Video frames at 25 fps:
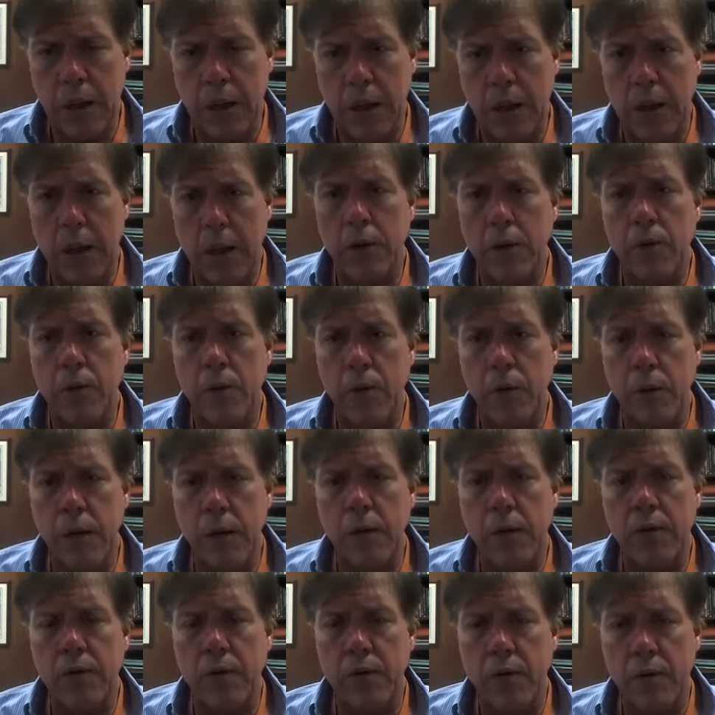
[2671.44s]

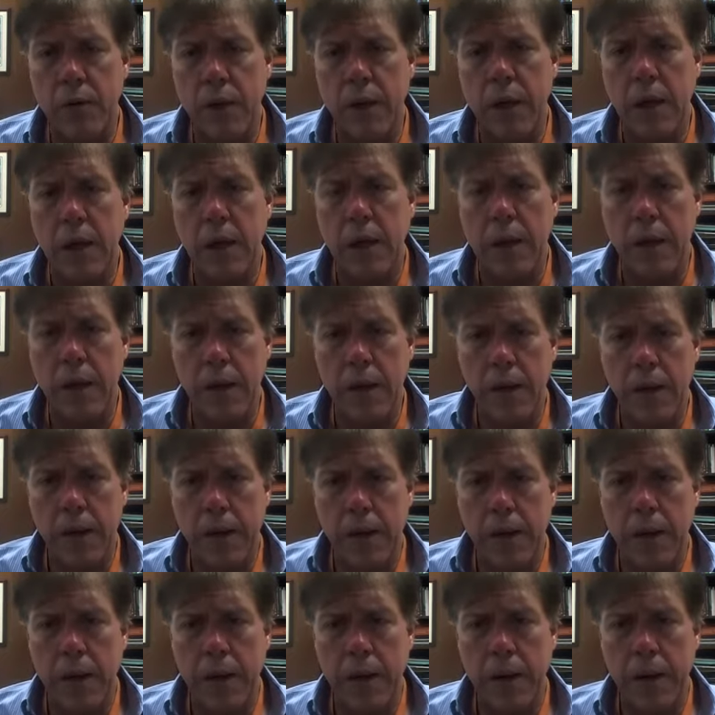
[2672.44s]
increase the
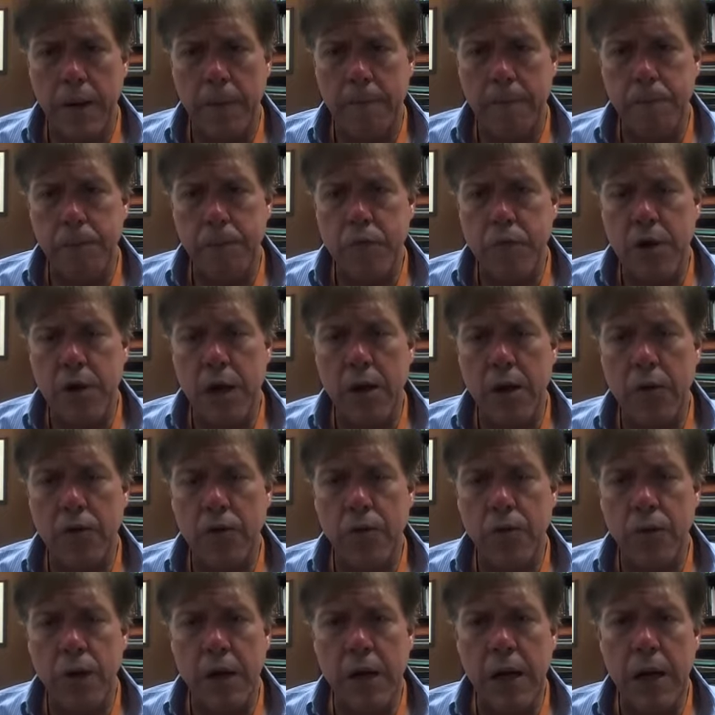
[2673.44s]
chance
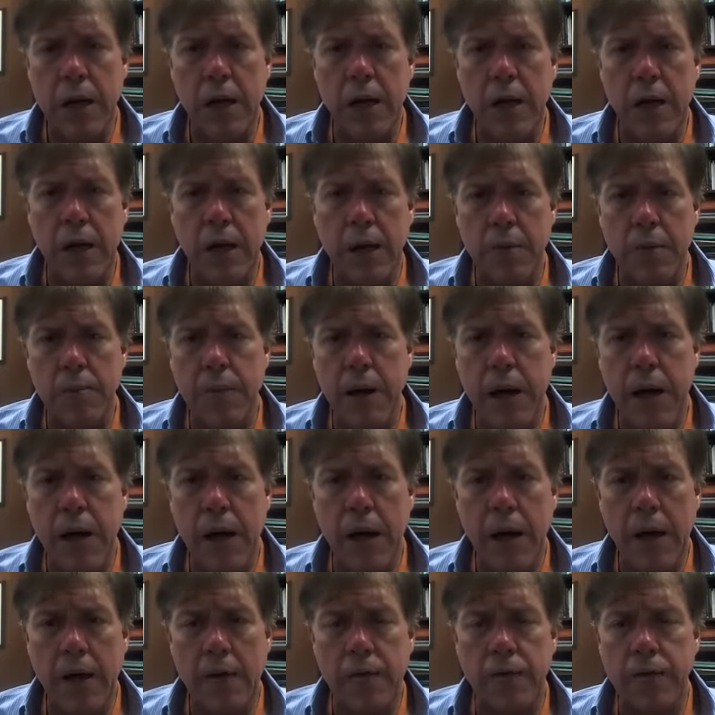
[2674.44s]
for healing
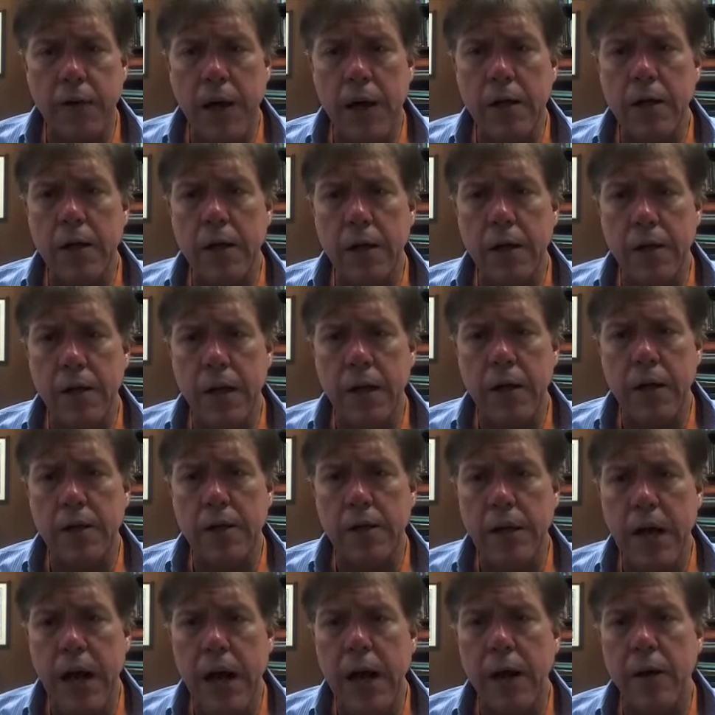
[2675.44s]
by affecting the
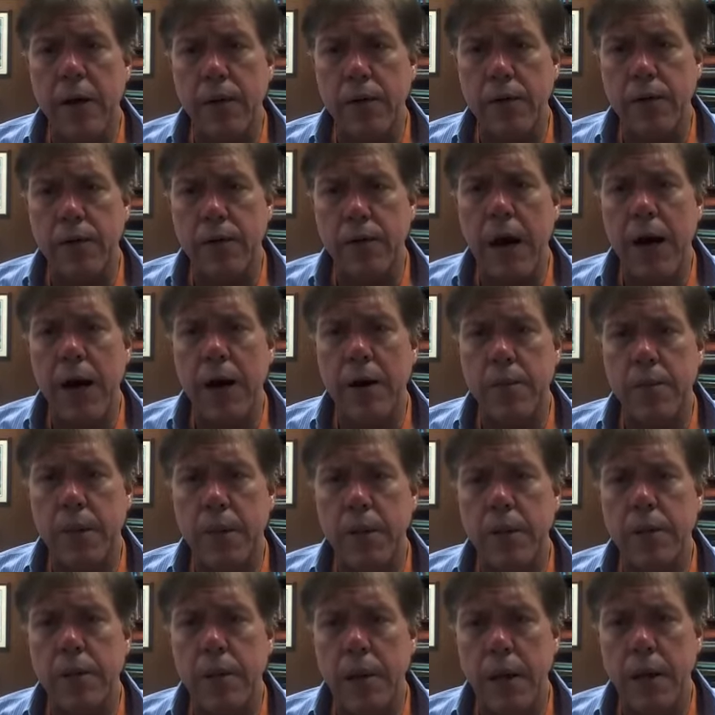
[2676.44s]
entire
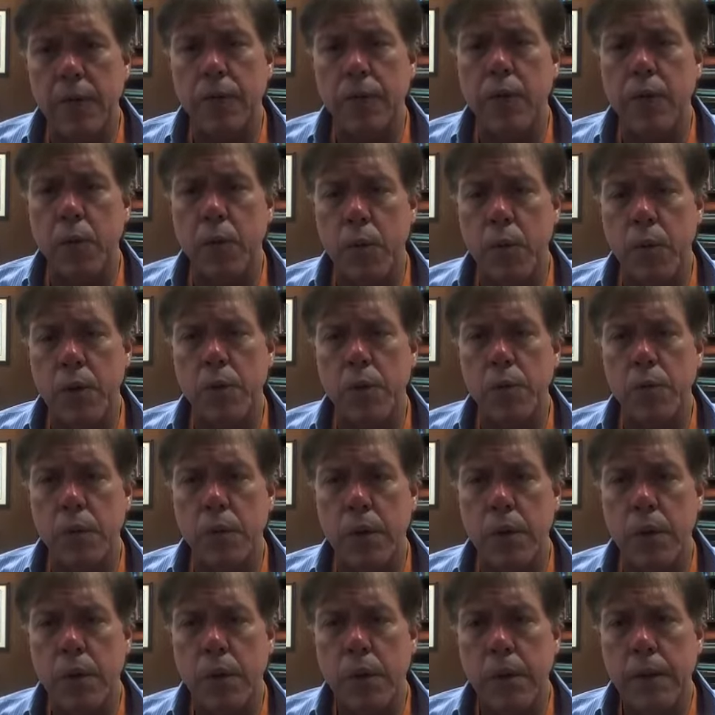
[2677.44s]
environment of the
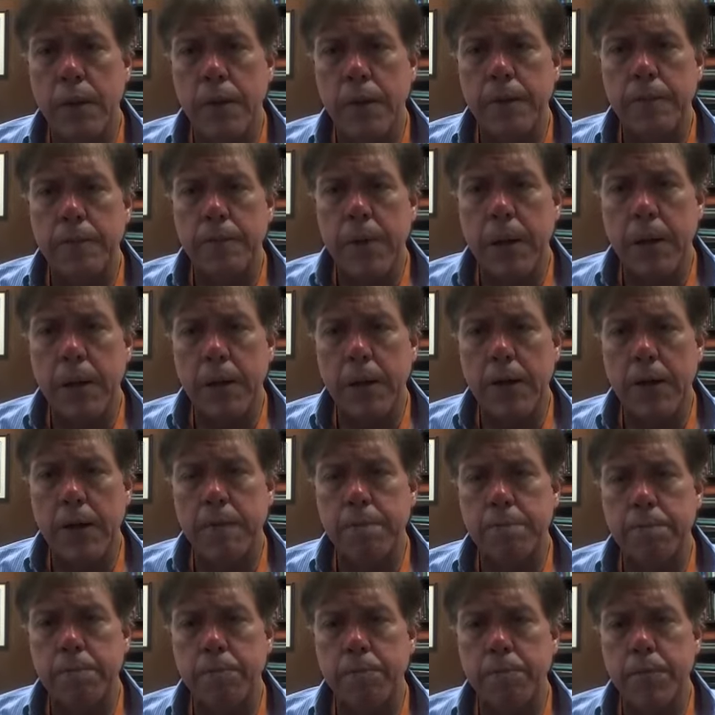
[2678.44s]
wound.
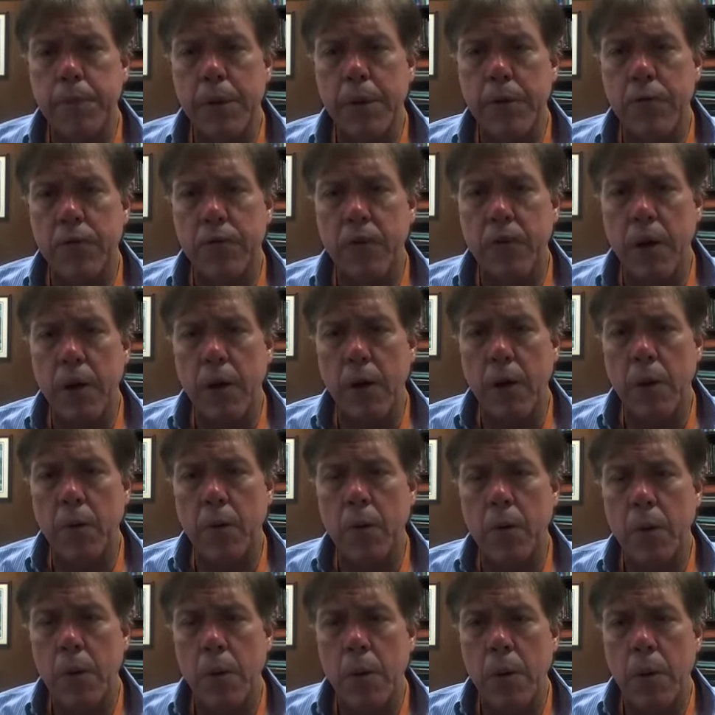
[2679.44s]

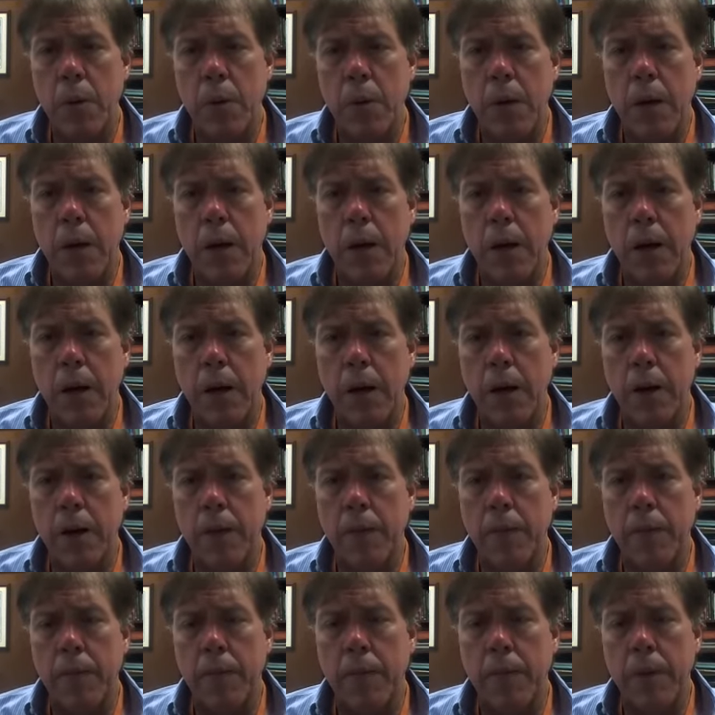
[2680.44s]
So
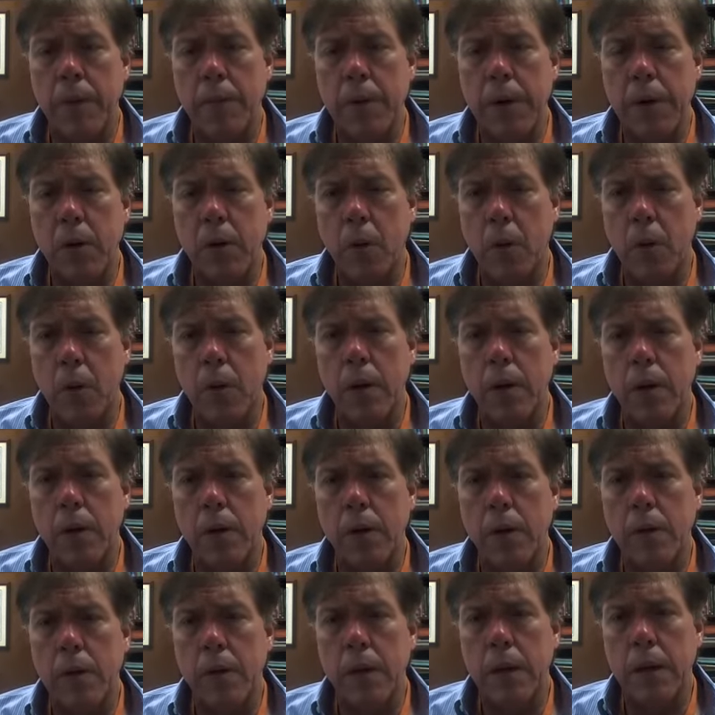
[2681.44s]
But
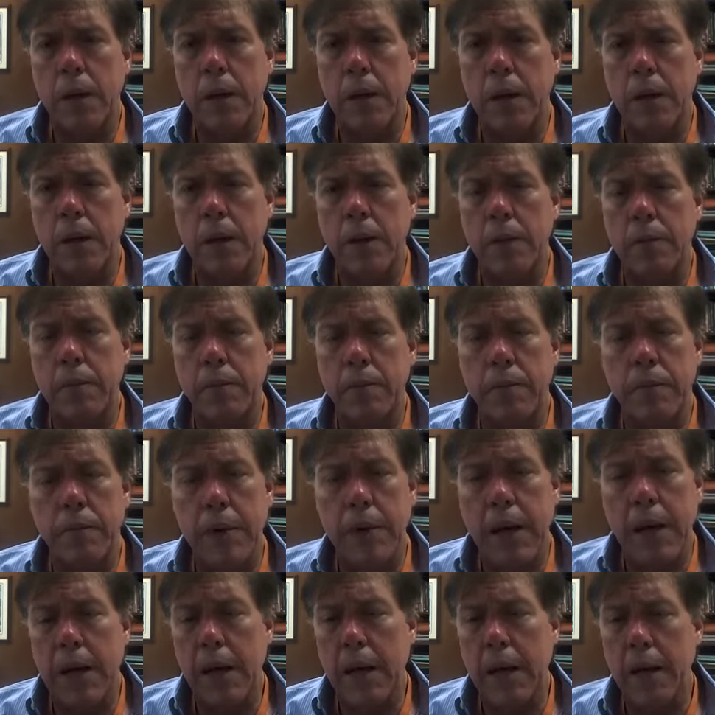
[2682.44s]
oil
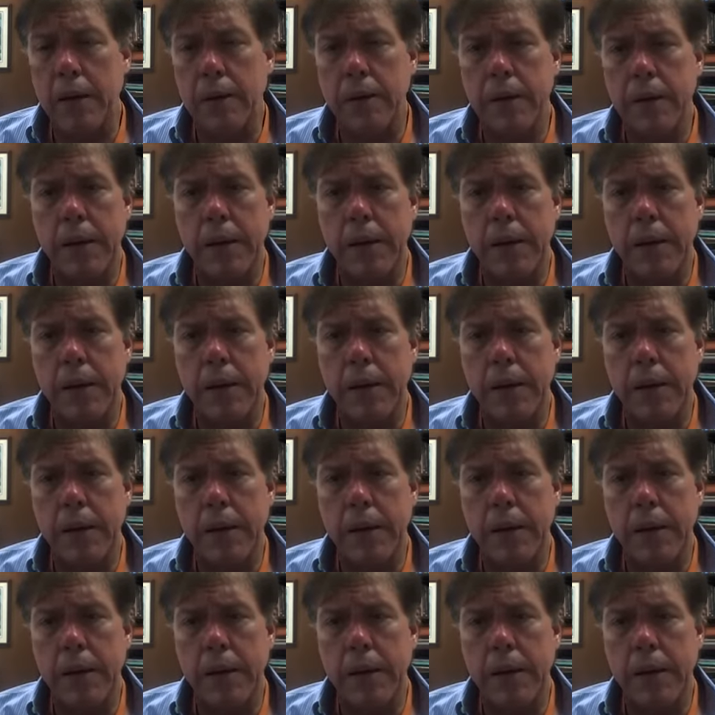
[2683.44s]
may,